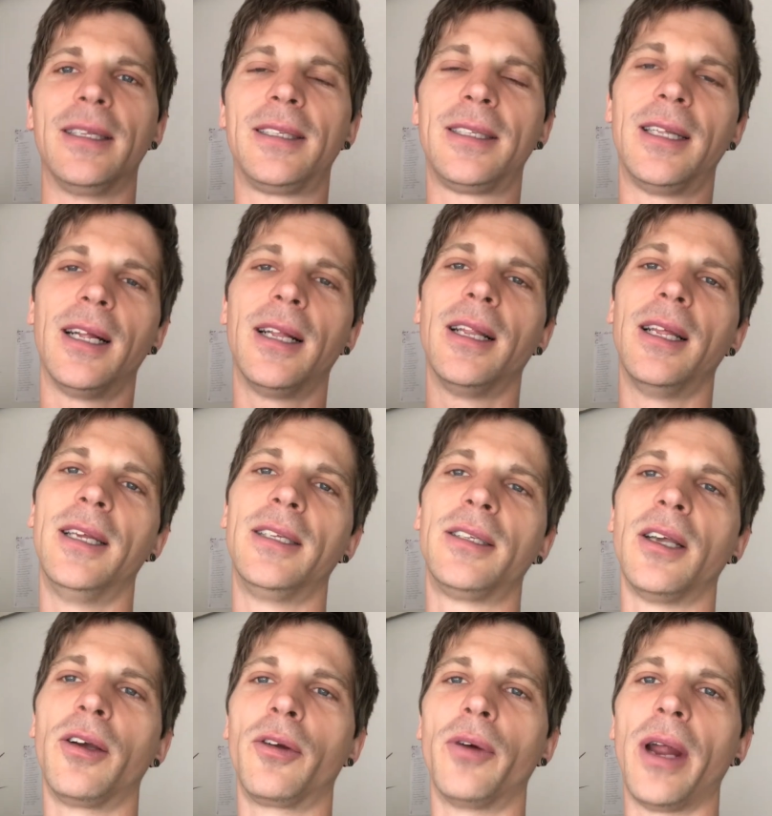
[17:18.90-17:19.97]
still is
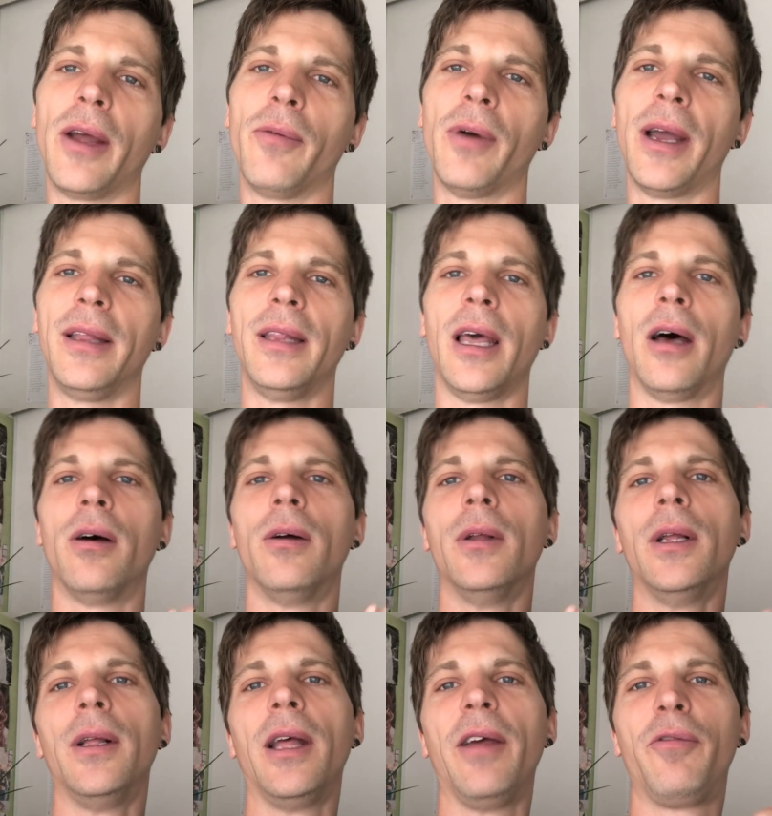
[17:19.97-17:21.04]
a great way. Now,
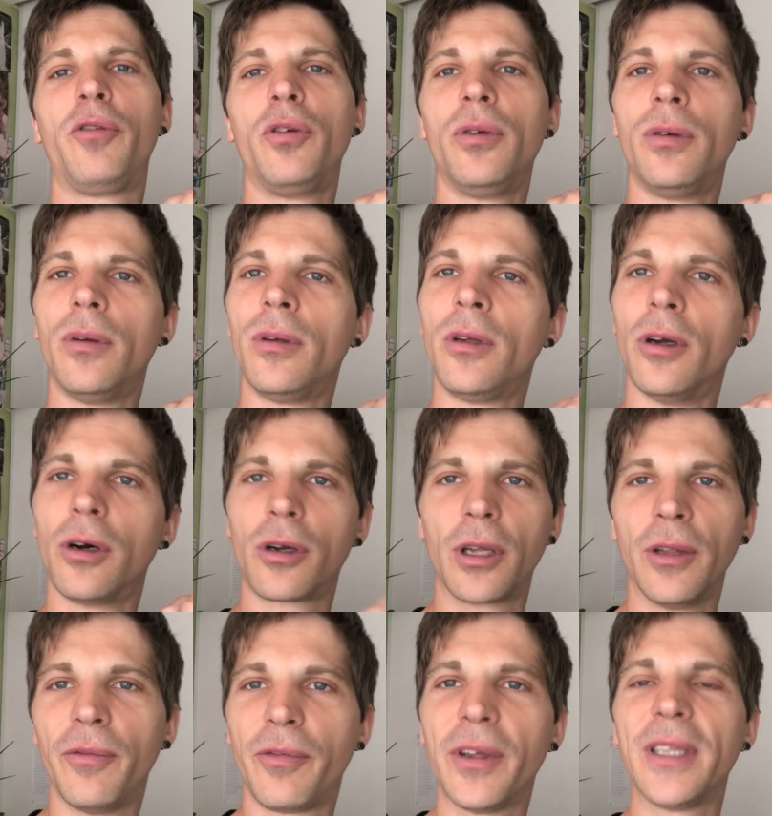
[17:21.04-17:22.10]
if you're
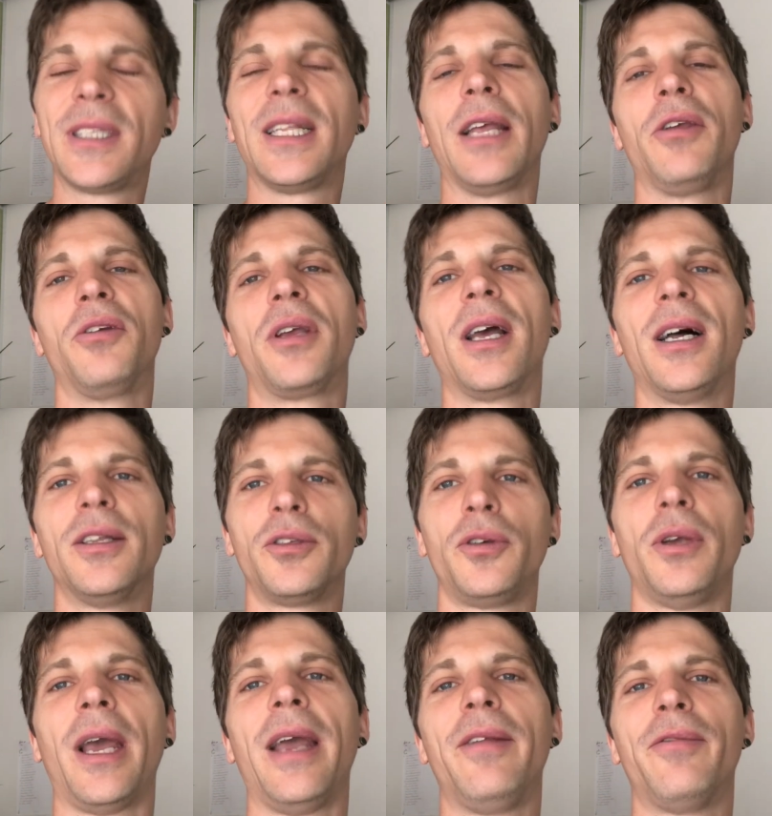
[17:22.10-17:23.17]
convinced that you can't
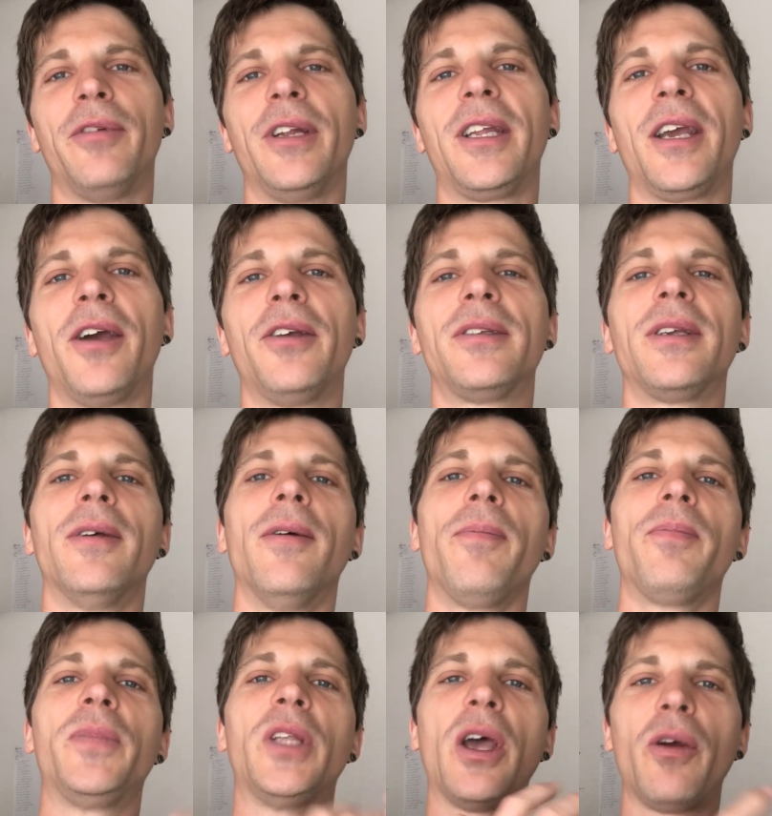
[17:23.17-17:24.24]
do 8 videos,
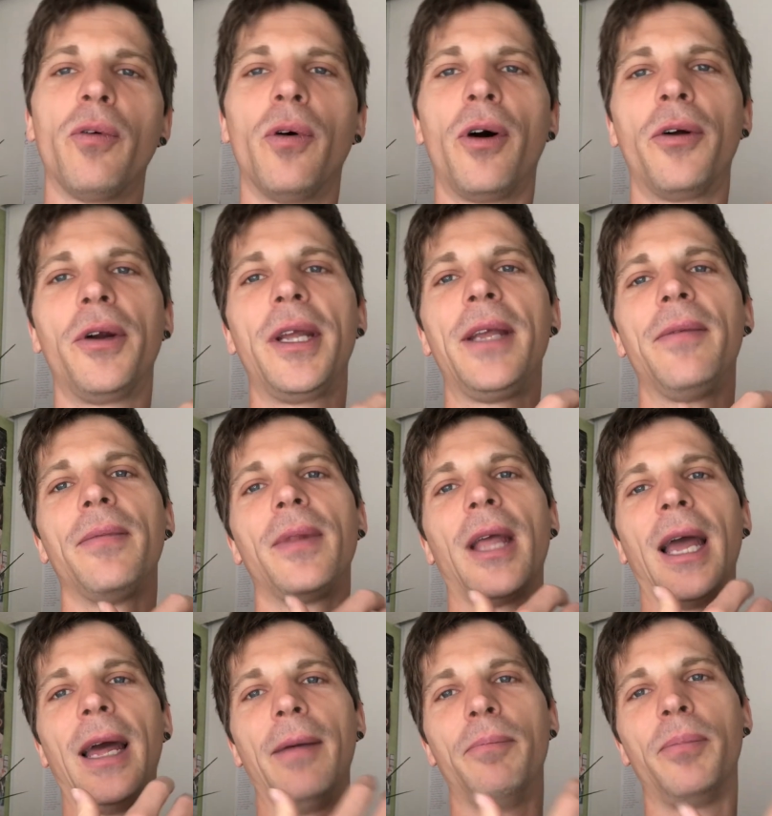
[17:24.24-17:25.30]
don't worry.
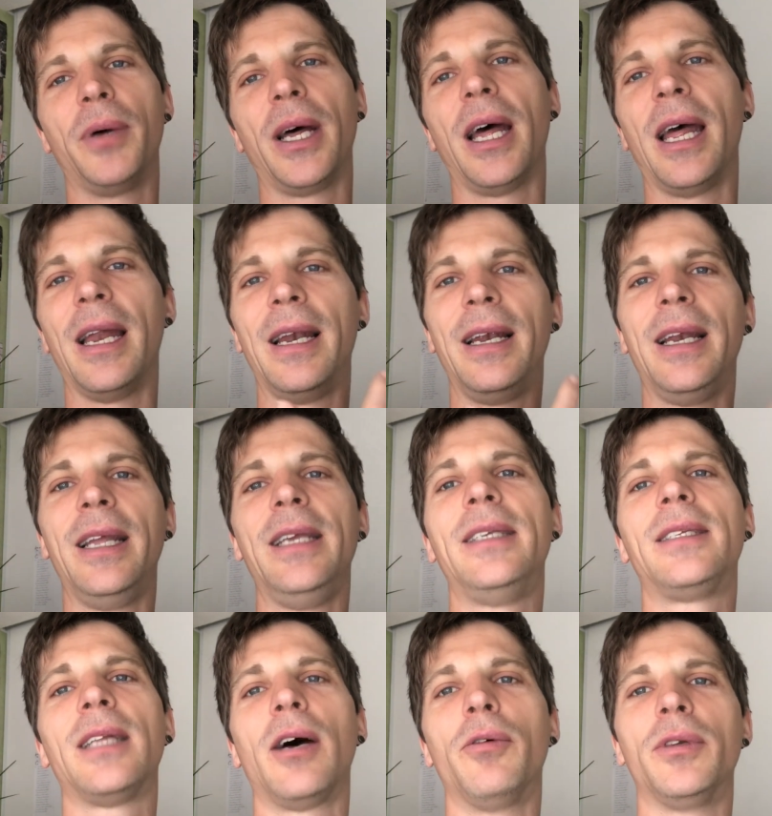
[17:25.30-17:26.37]
But at
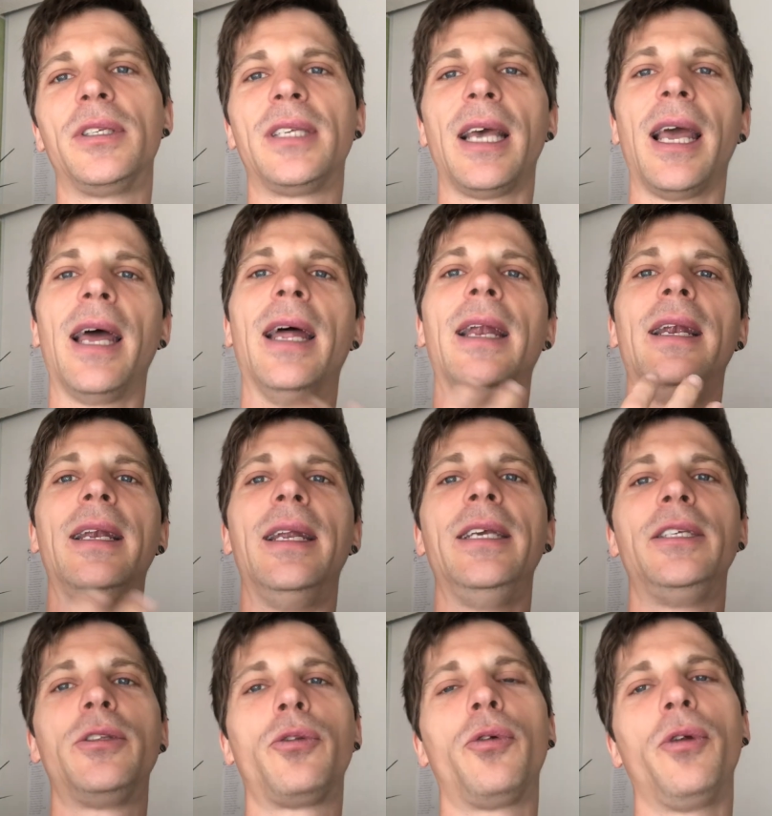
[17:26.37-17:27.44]
least, I would say at
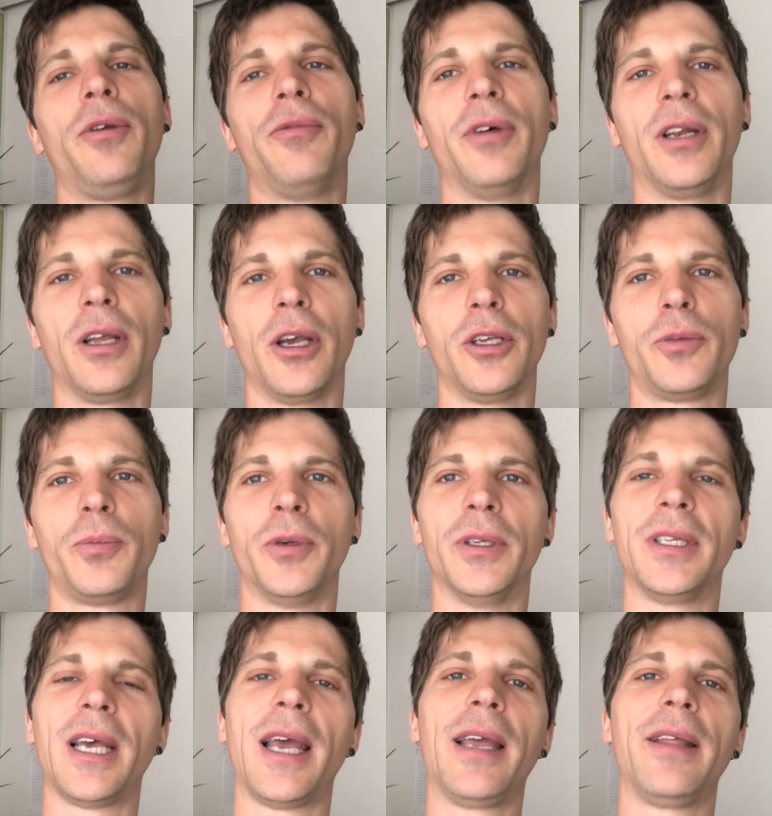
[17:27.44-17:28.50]
least 3 videos per
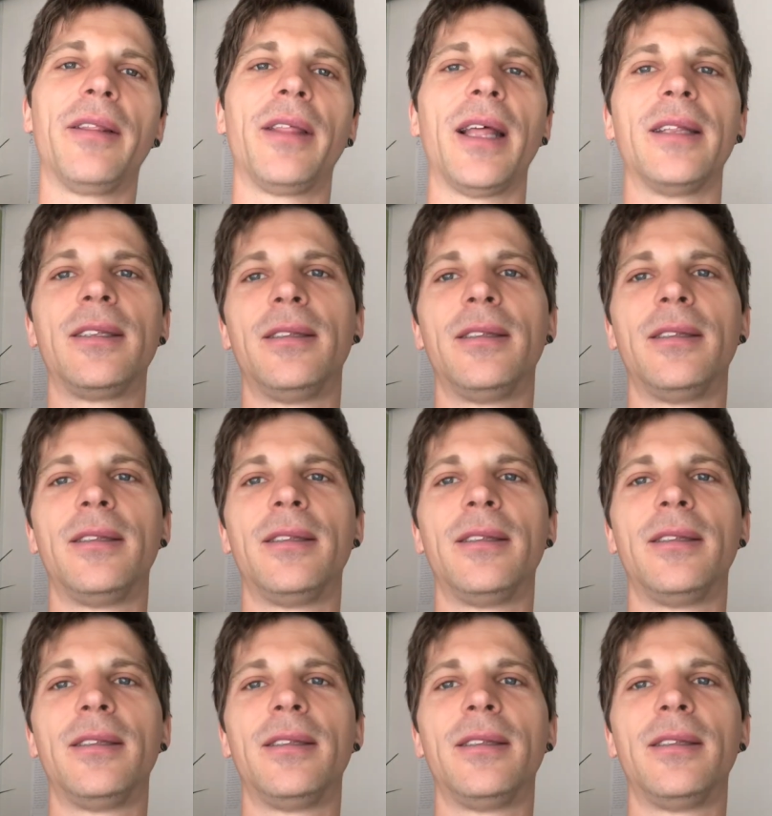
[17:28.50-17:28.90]
day. That